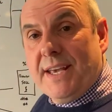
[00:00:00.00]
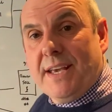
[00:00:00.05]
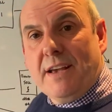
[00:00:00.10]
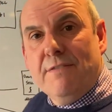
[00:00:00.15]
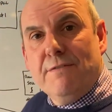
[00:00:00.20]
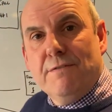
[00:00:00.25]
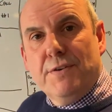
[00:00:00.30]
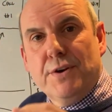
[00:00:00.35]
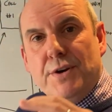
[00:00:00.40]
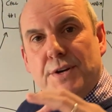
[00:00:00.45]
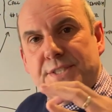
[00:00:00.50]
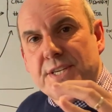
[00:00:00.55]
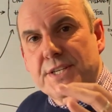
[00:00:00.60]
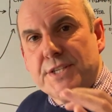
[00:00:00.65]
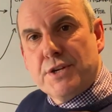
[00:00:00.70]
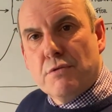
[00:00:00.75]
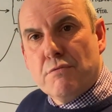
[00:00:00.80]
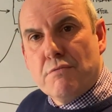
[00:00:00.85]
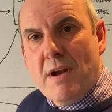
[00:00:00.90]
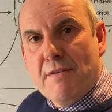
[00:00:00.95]
convert
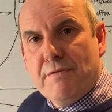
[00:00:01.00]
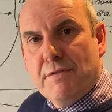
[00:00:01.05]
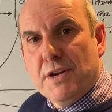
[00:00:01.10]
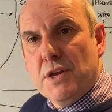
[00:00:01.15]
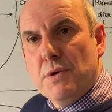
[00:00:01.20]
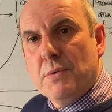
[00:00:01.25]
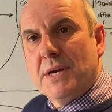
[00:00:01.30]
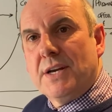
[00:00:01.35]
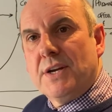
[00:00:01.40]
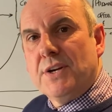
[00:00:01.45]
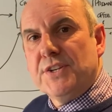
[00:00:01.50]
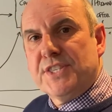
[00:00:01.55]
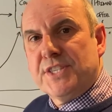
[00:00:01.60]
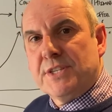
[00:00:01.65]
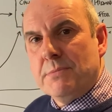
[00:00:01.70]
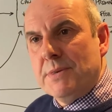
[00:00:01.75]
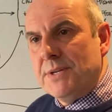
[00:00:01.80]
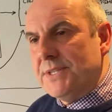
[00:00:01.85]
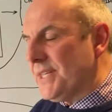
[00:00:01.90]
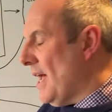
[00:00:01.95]
into revenue and
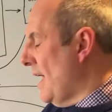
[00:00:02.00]
customers.